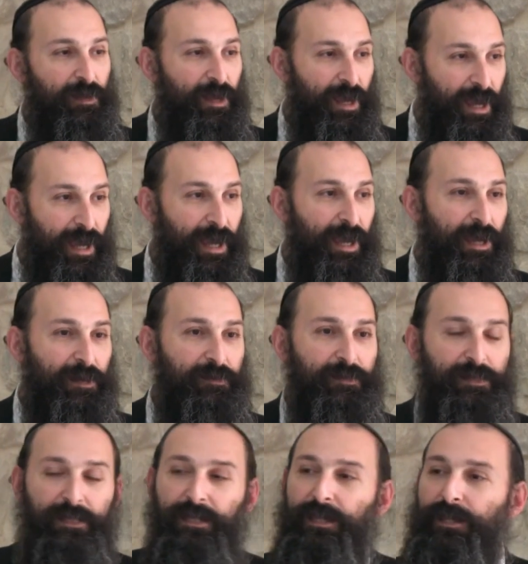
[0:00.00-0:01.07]
And
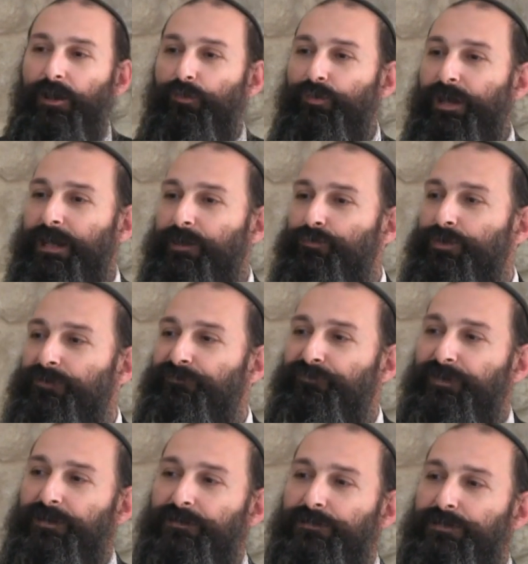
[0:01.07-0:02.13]
he already
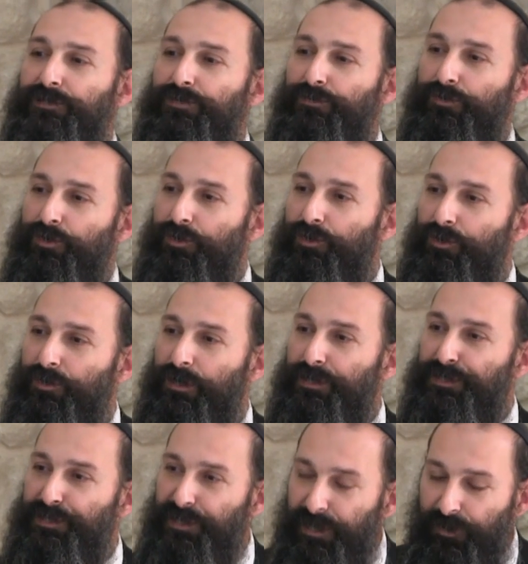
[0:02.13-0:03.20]
reveals to her a
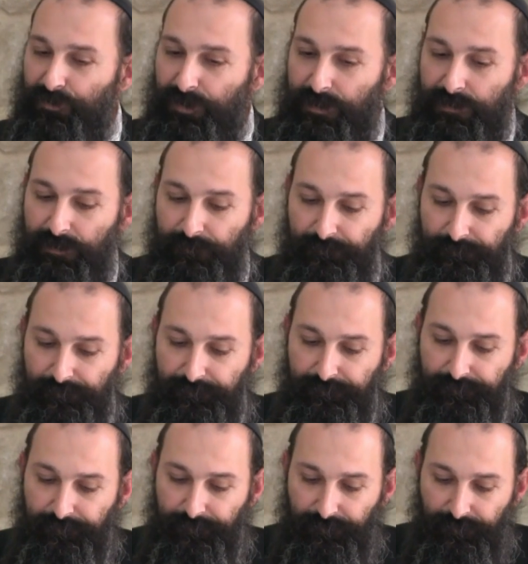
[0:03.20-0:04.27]
secret,
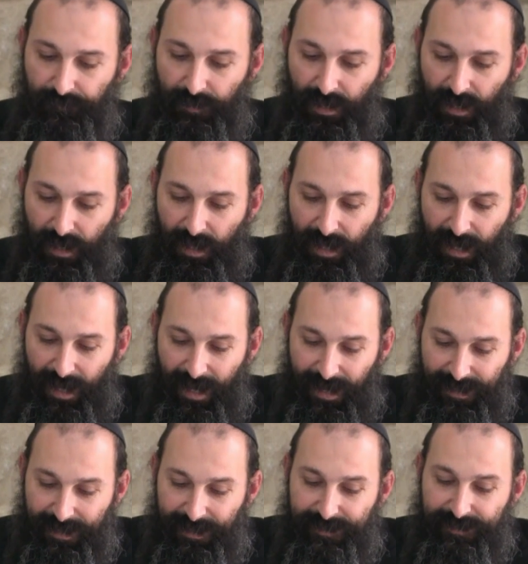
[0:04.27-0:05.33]

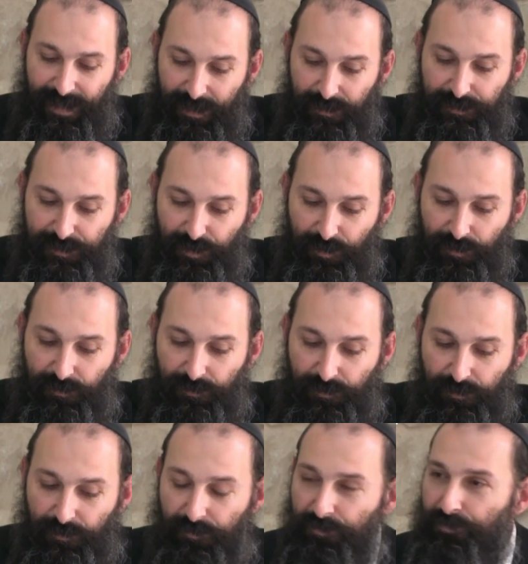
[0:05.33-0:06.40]
and he tells her
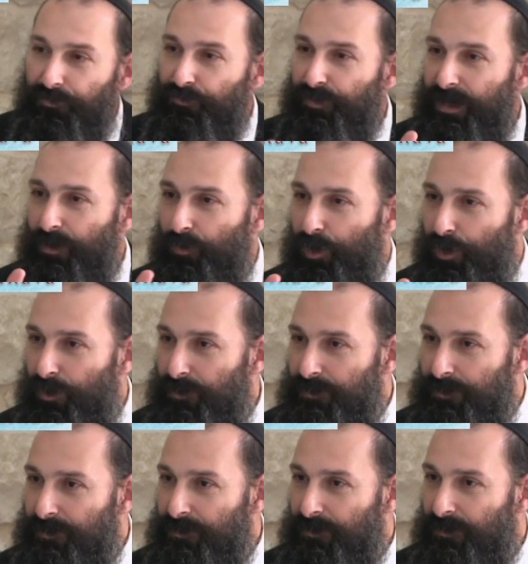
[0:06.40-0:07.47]
three
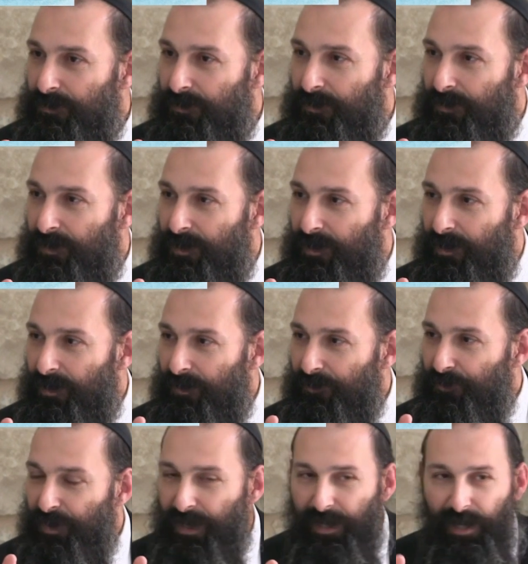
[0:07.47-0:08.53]
words
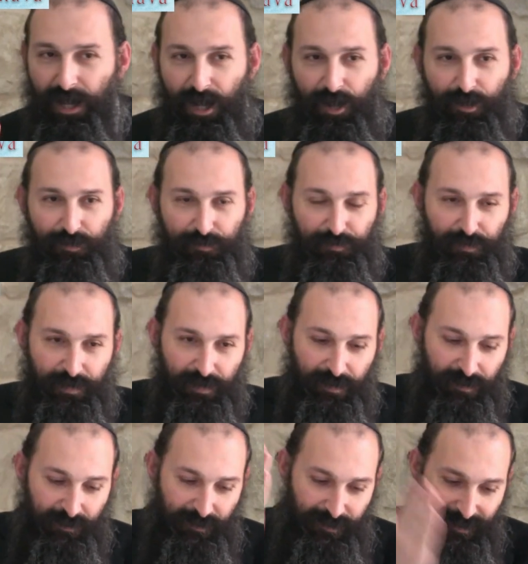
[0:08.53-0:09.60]
that are
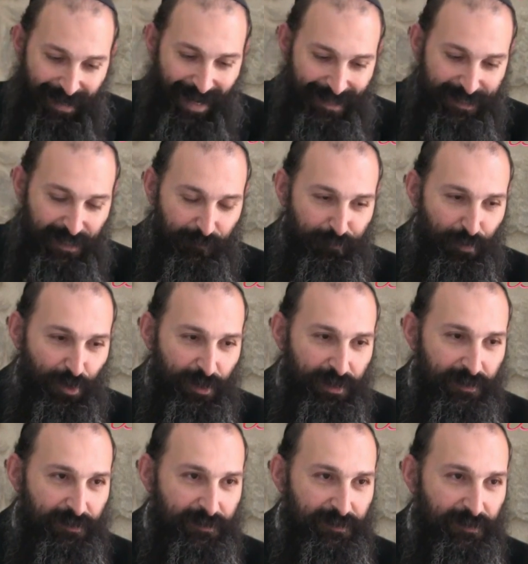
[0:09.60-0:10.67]
the cutting
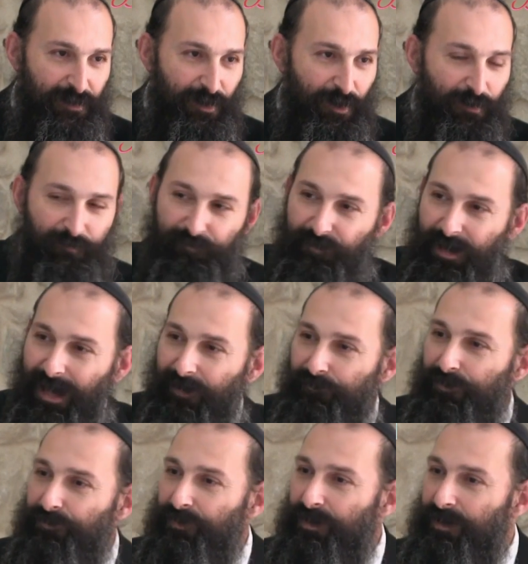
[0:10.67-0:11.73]
points of
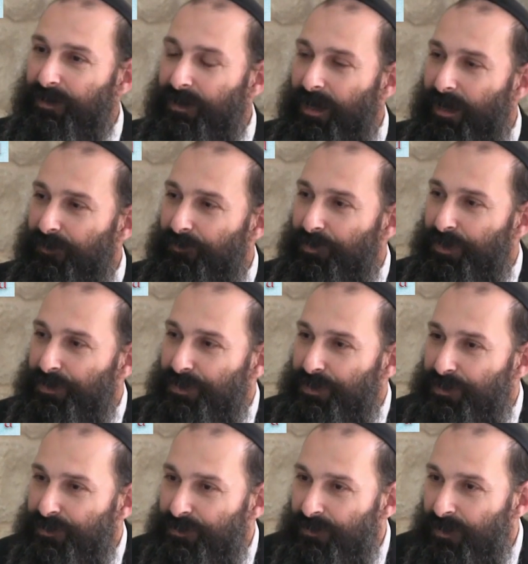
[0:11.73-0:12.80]
everything, and this
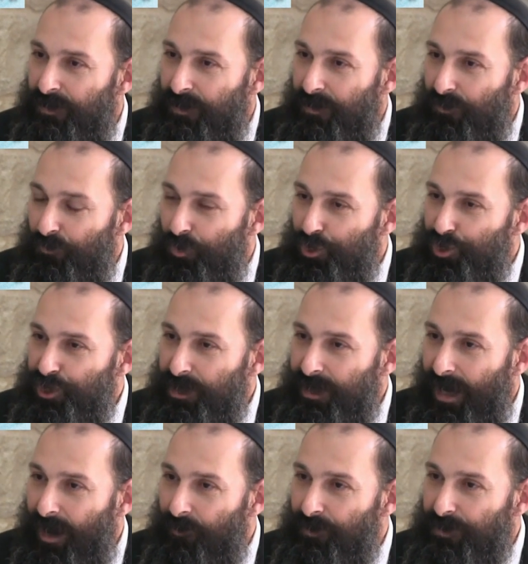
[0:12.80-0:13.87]
is what she
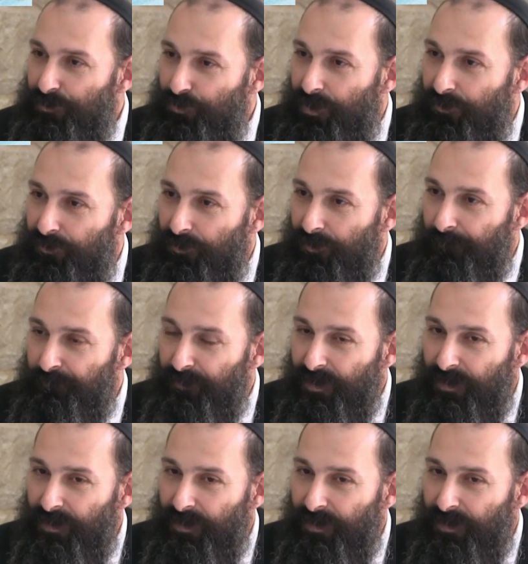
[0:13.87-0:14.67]
carries with her.